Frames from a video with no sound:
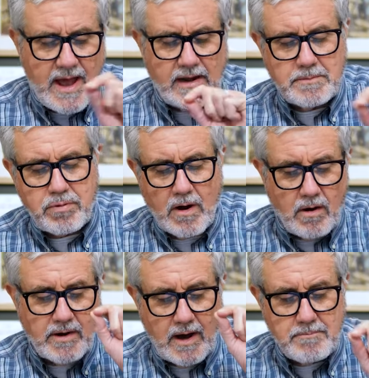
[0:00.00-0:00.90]
and he
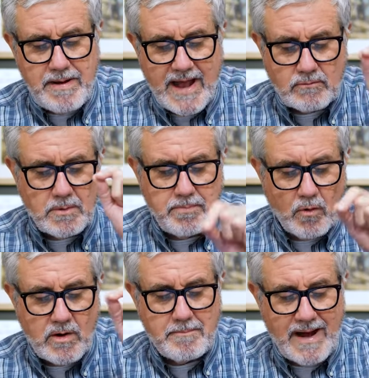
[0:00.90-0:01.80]
brought a bad
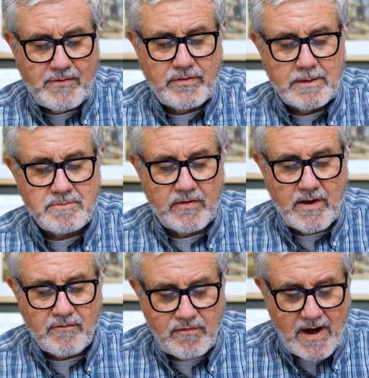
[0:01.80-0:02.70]
report about them to
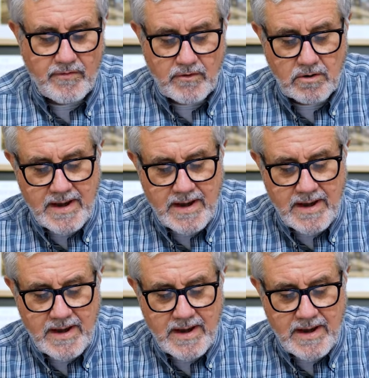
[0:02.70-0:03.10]
their father.